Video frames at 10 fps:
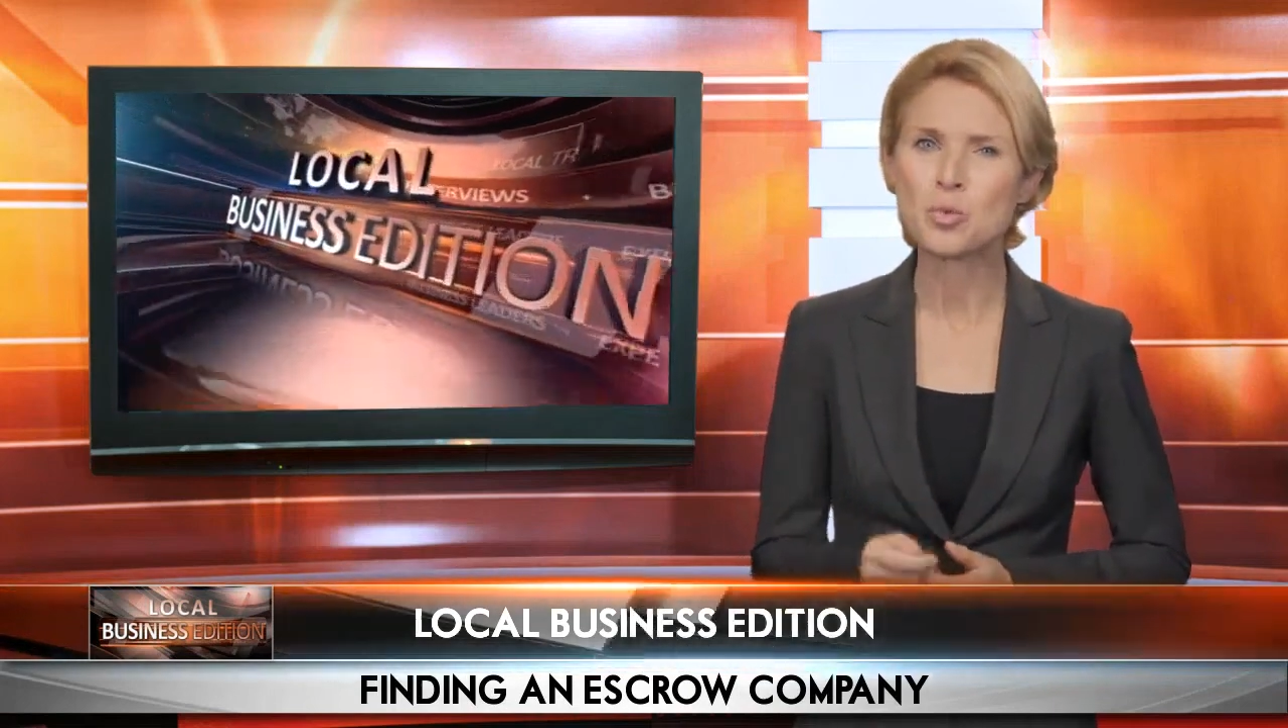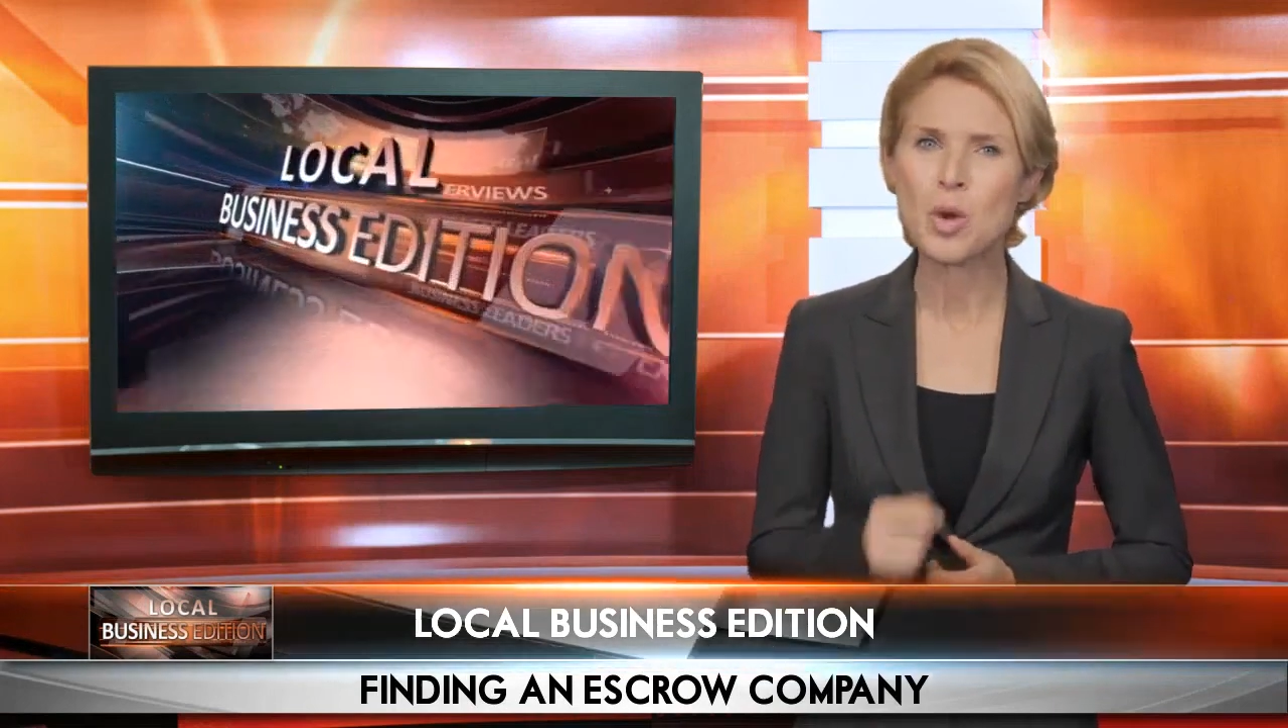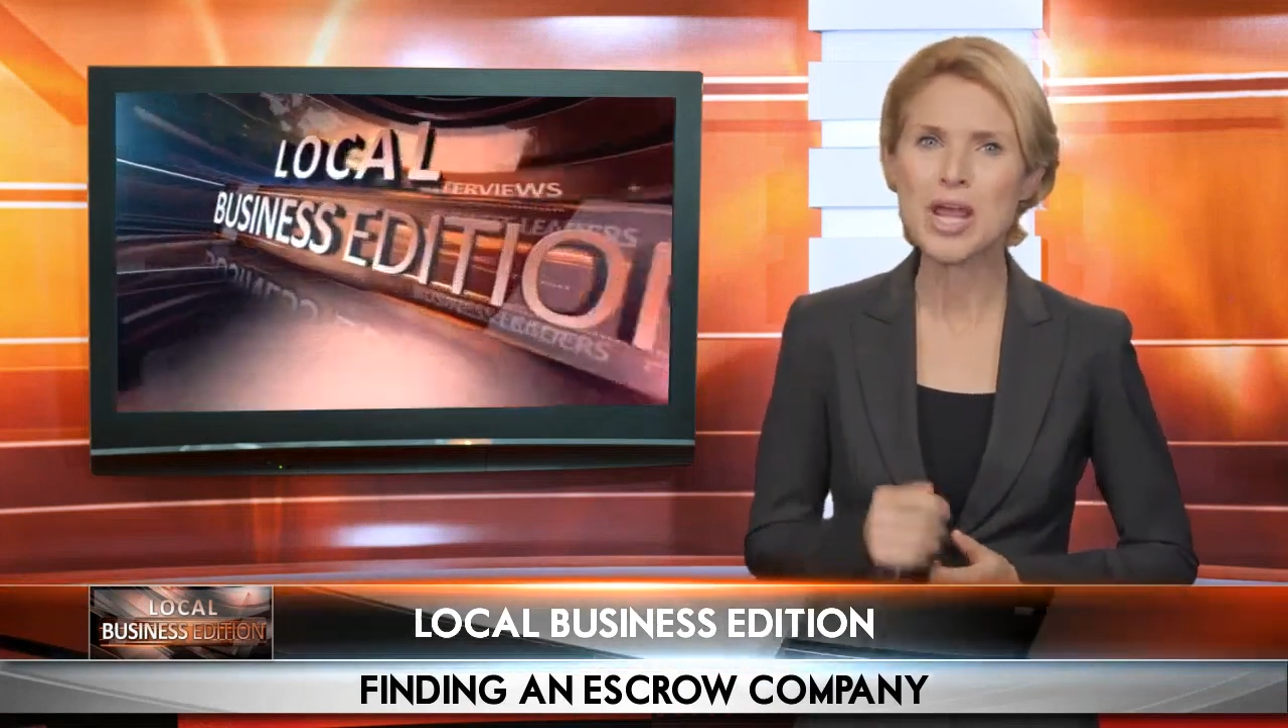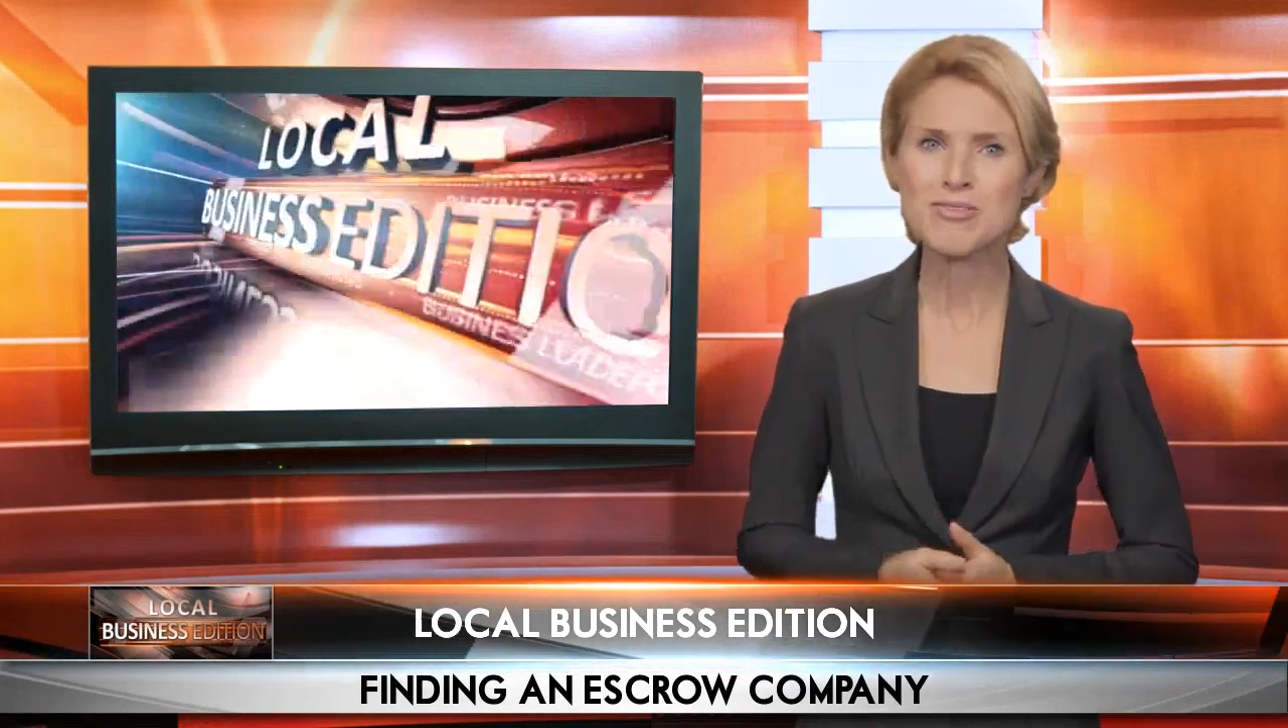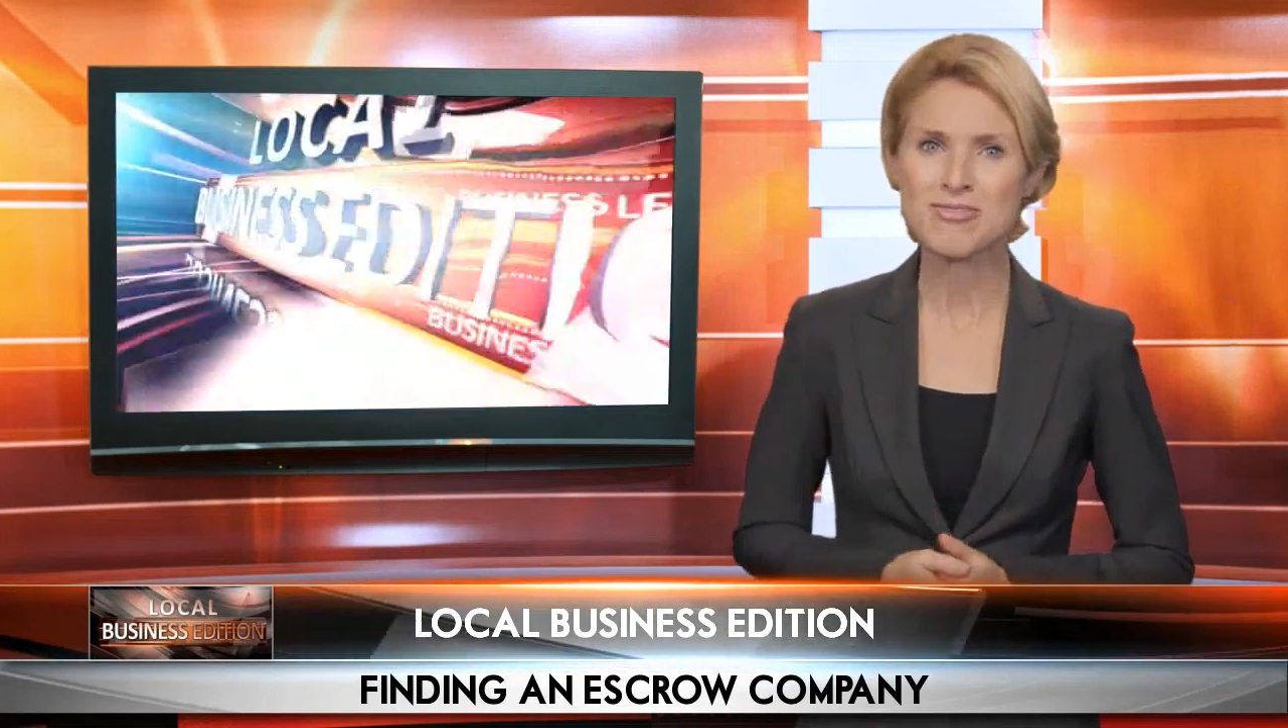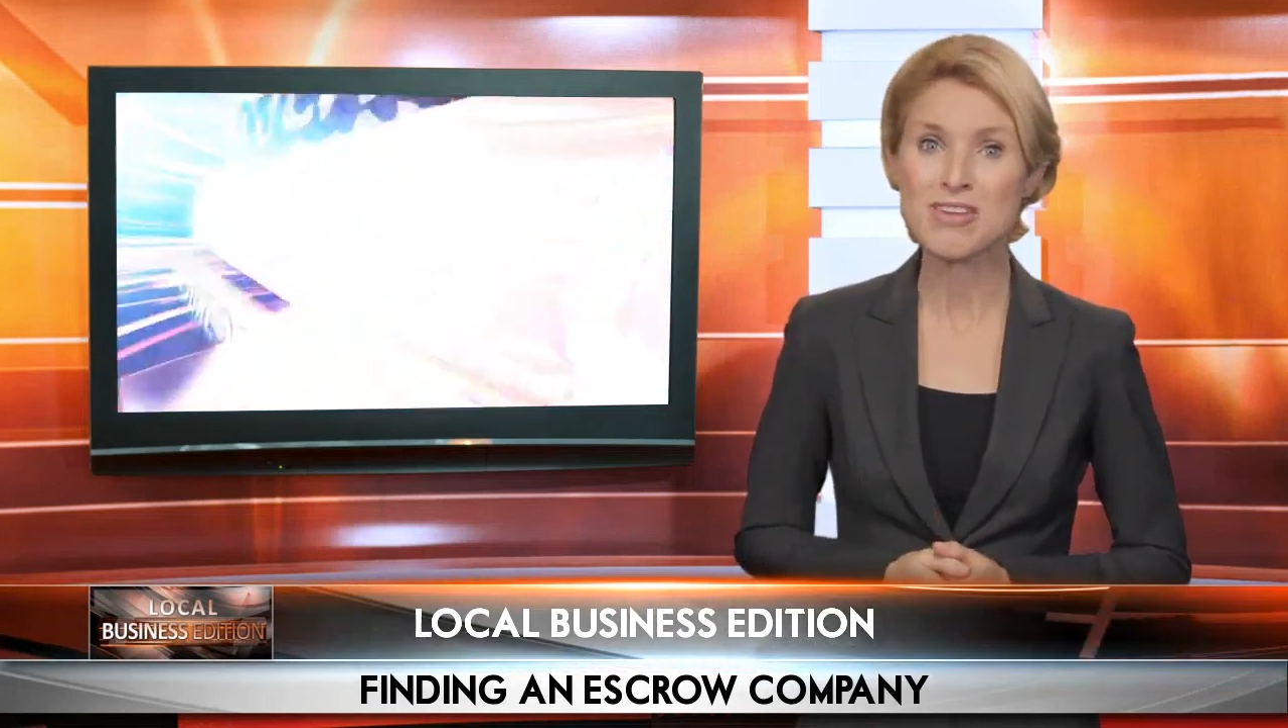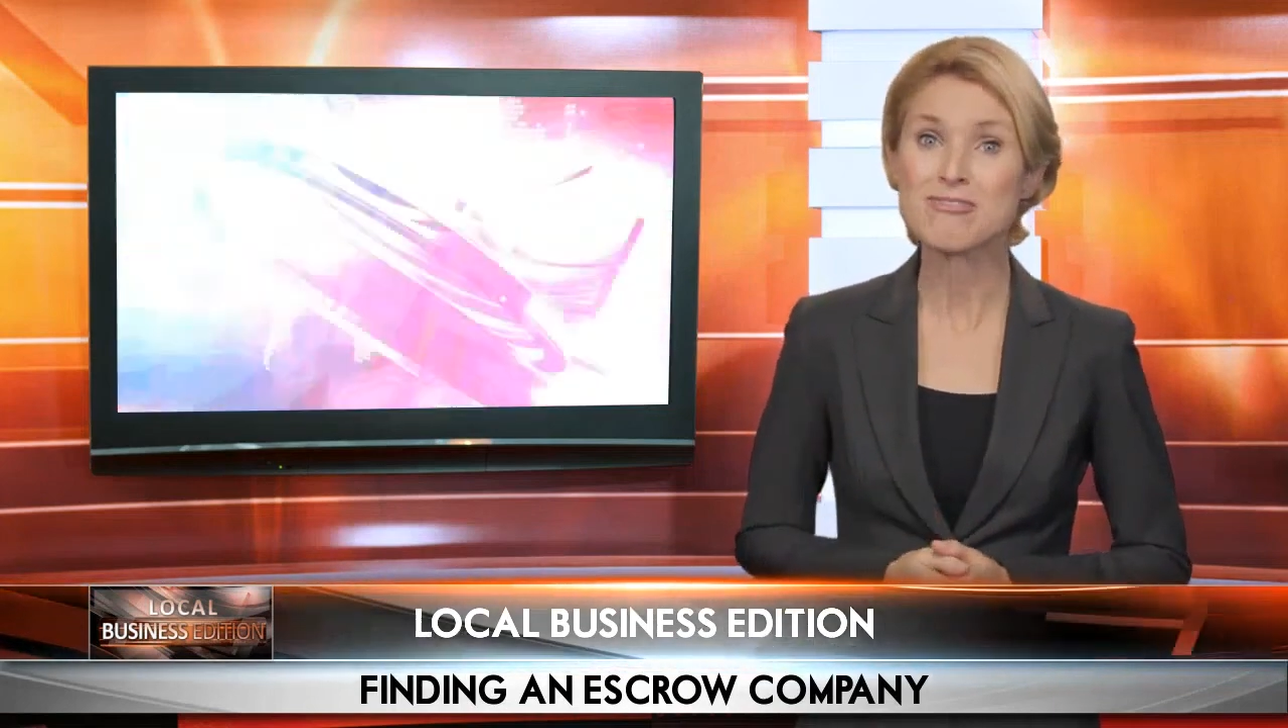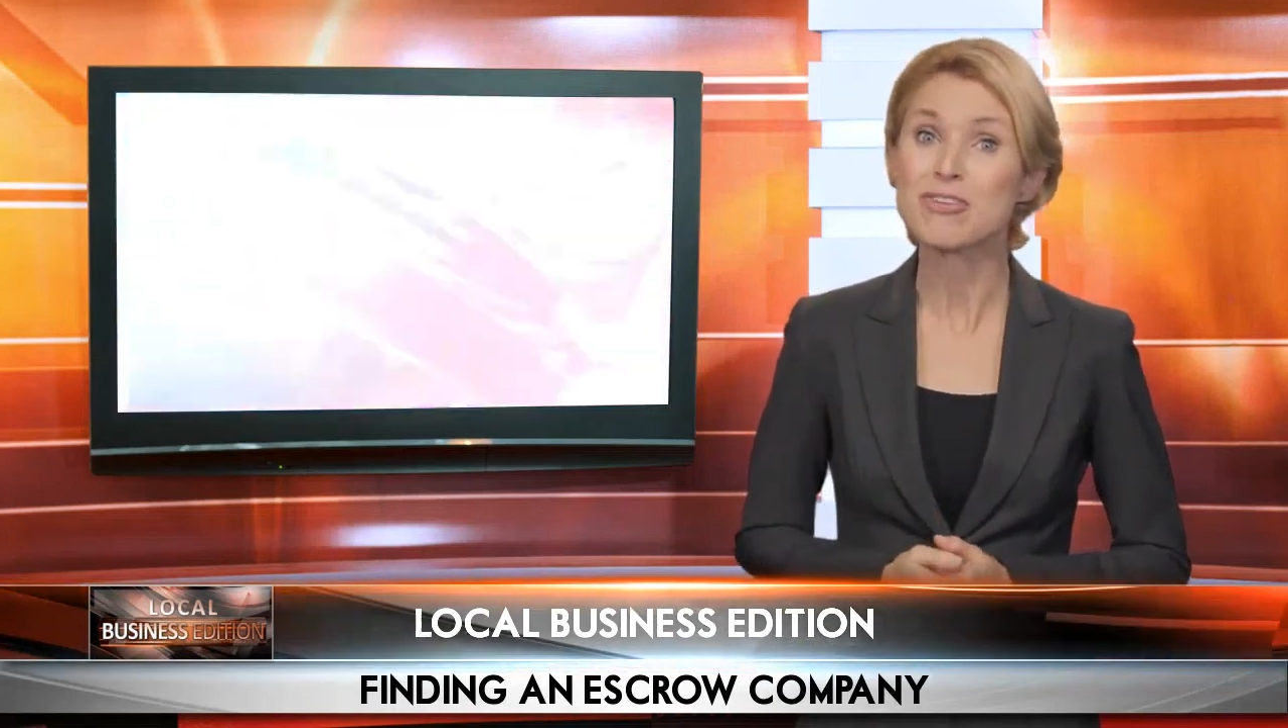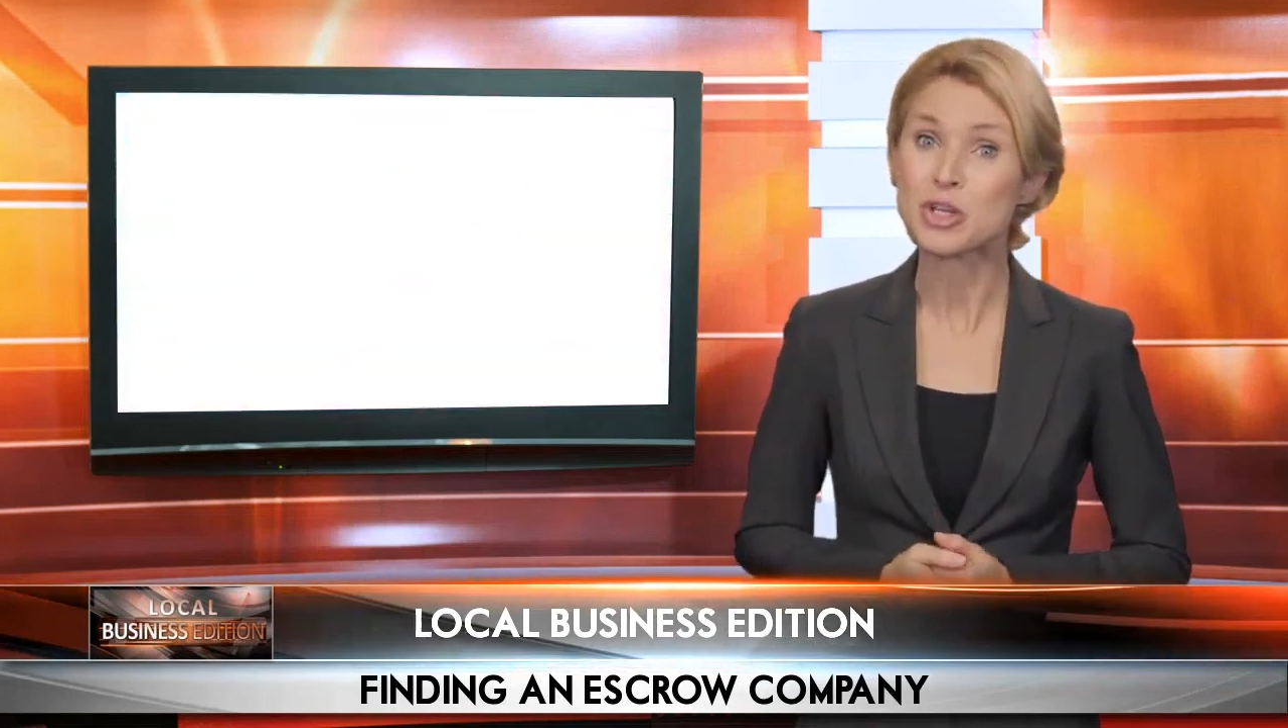right fit